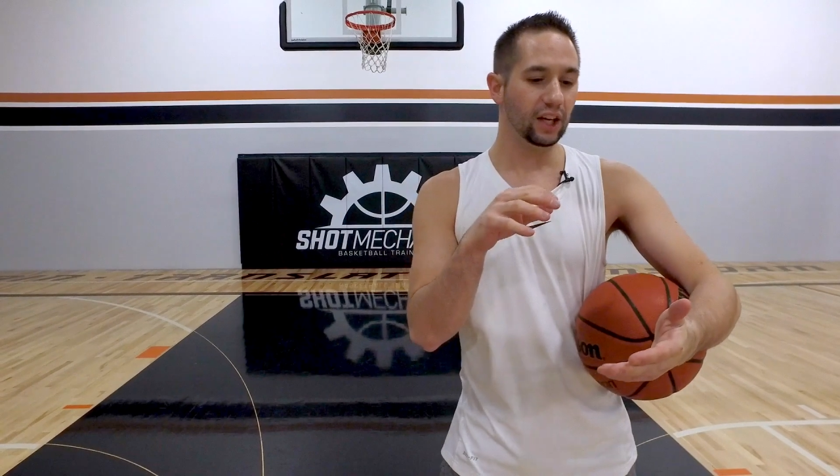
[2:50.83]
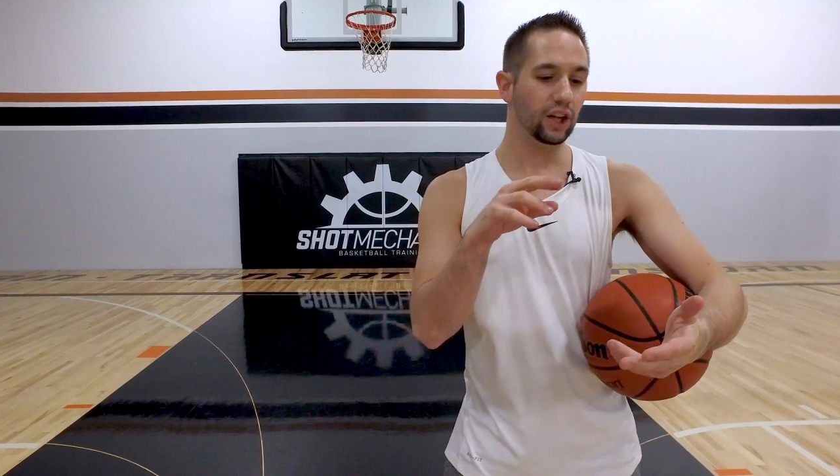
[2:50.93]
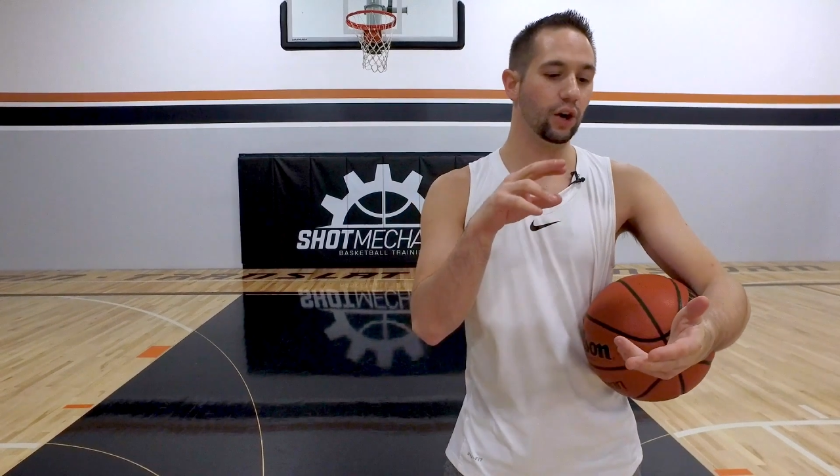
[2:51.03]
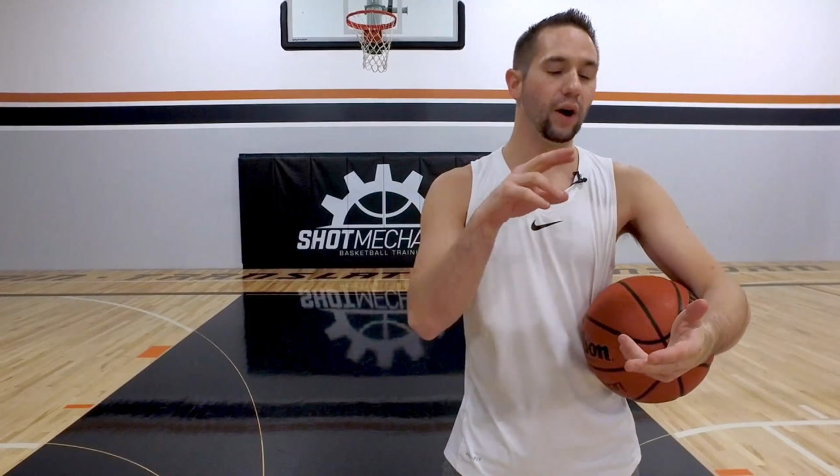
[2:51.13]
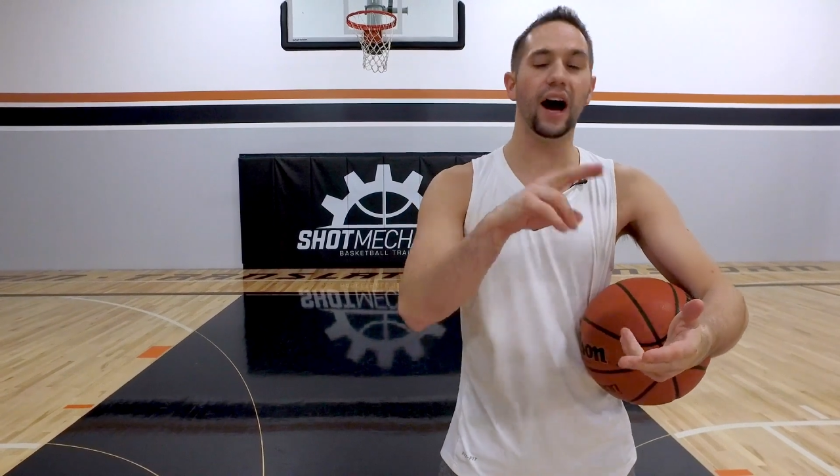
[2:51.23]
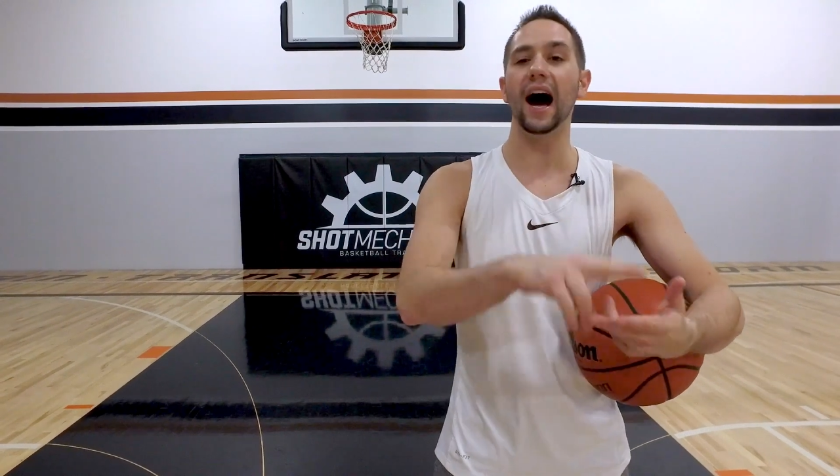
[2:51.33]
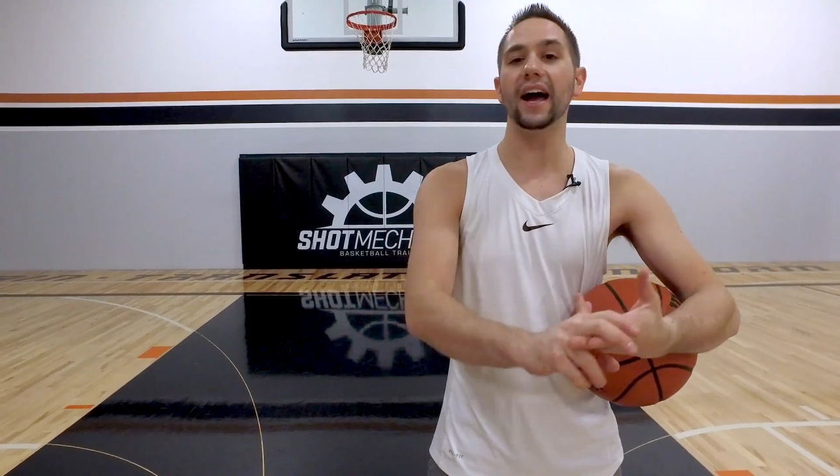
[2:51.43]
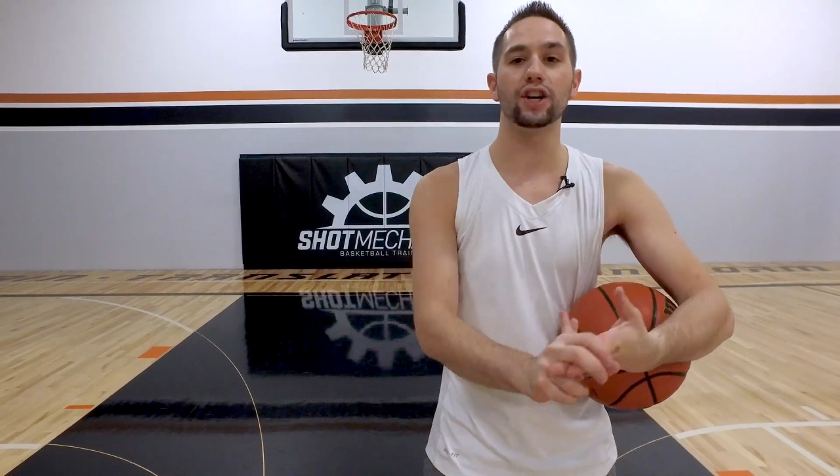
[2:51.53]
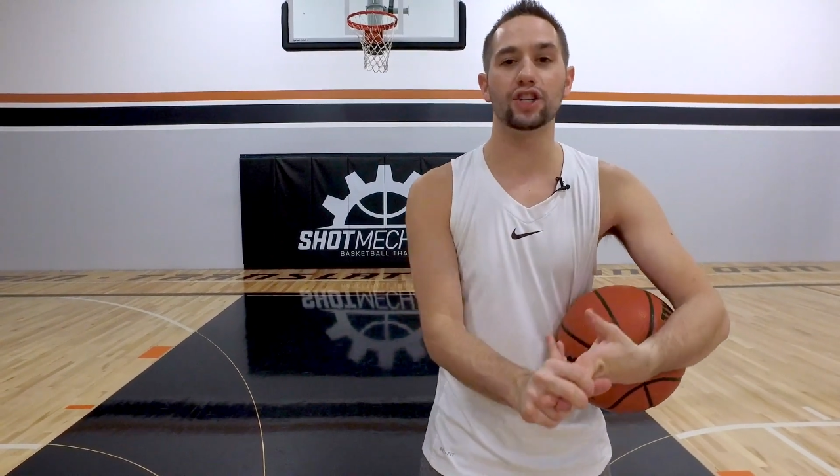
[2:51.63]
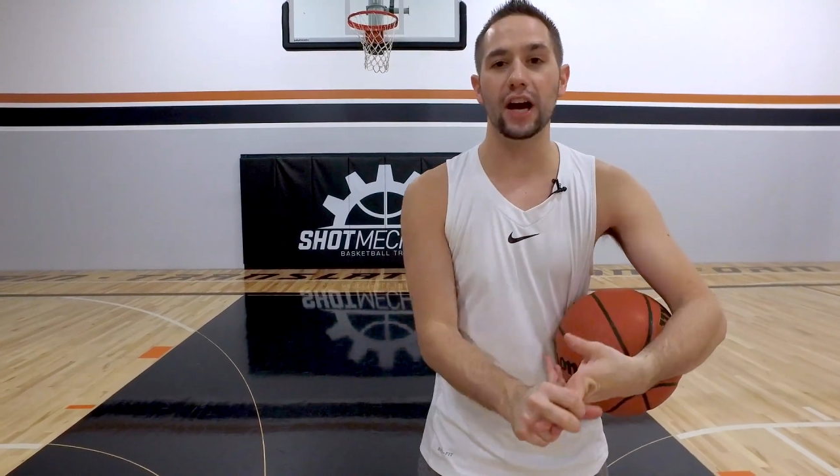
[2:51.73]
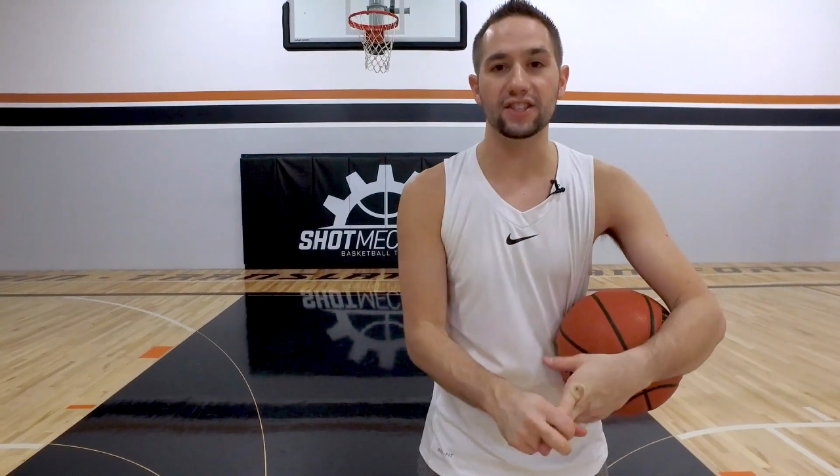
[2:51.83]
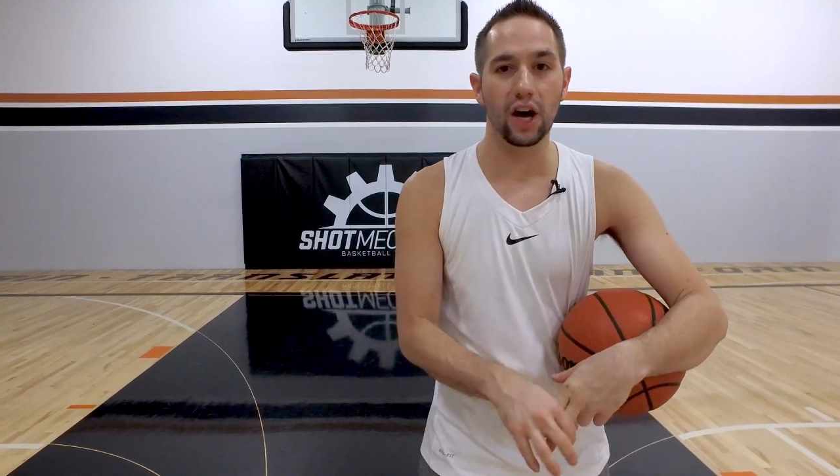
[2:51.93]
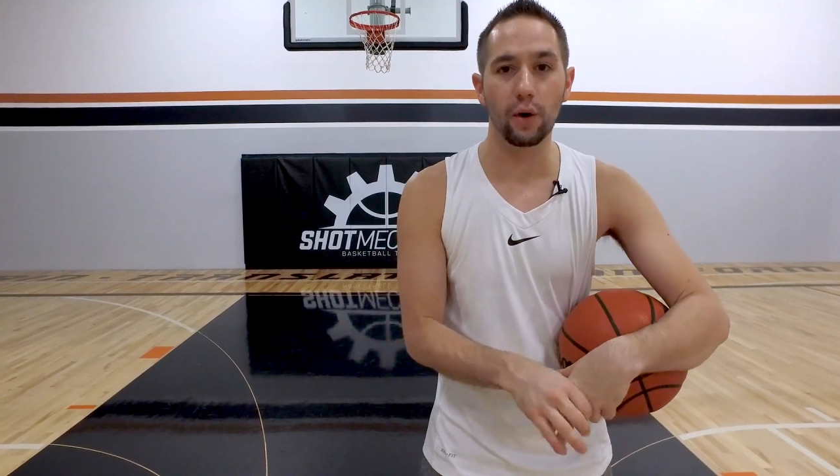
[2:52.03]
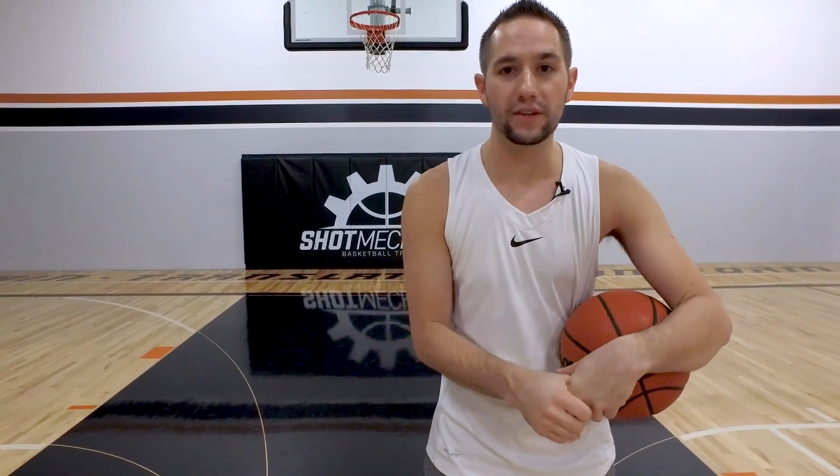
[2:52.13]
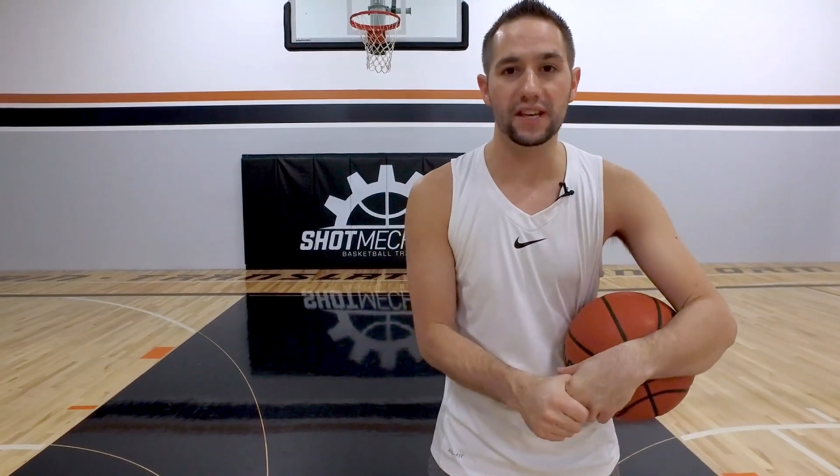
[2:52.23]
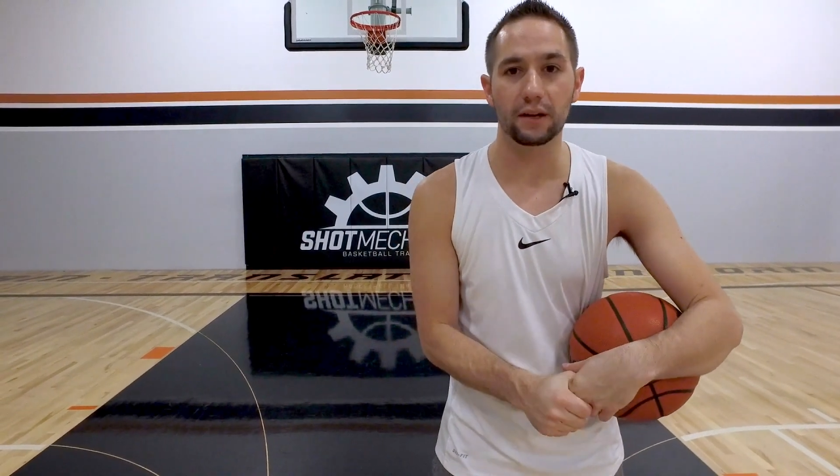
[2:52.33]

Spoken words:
a higher shot's always going